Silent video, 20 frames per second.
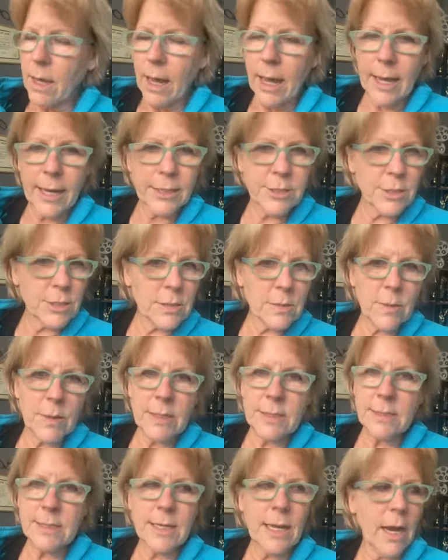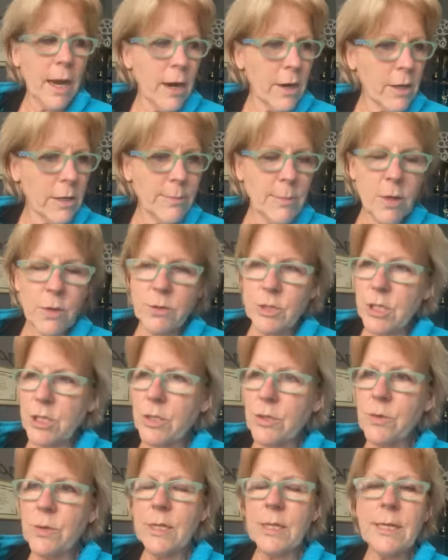I just want to see a heart
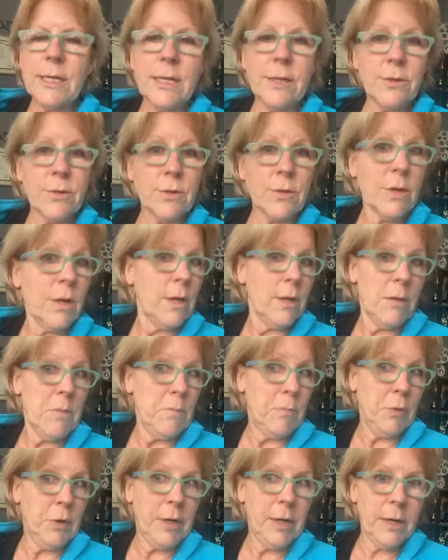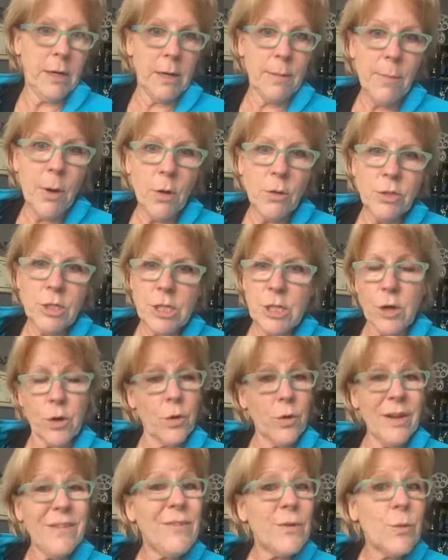emoji. You can either put in an emoji
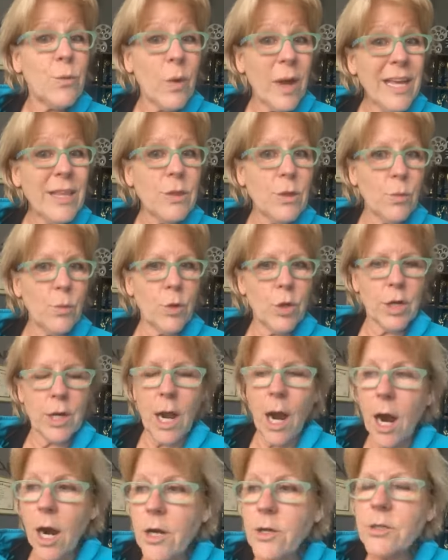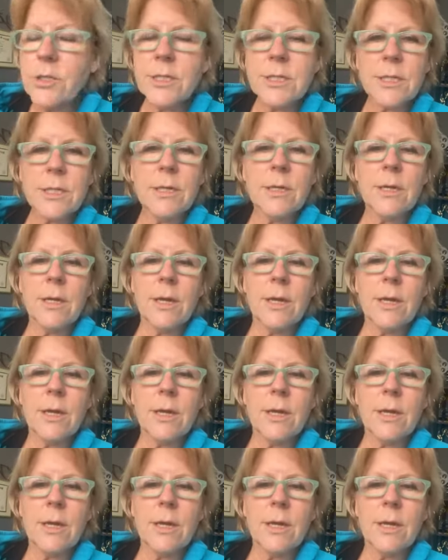or even write the word heart.